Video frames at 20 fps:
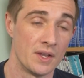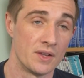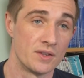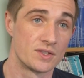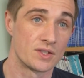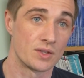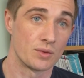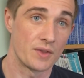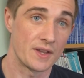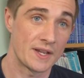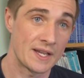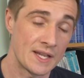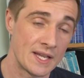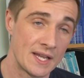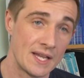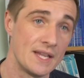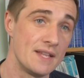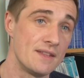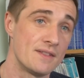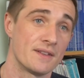So the
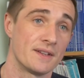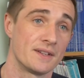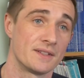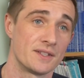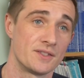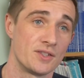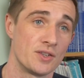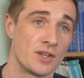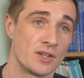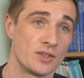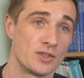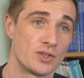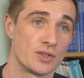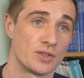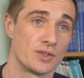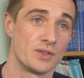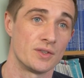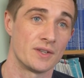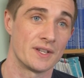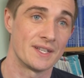key thing that you can
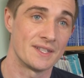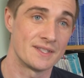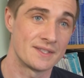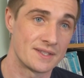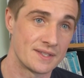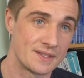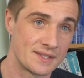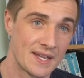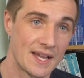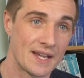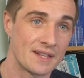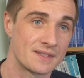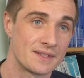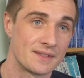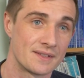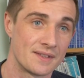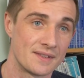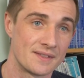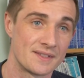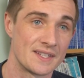do is detect the
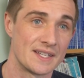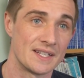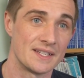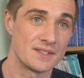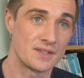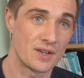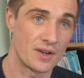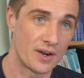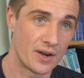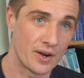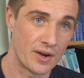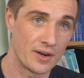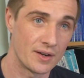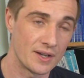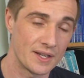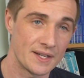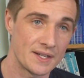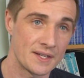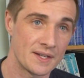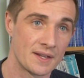disease
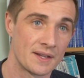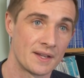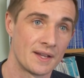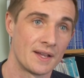early,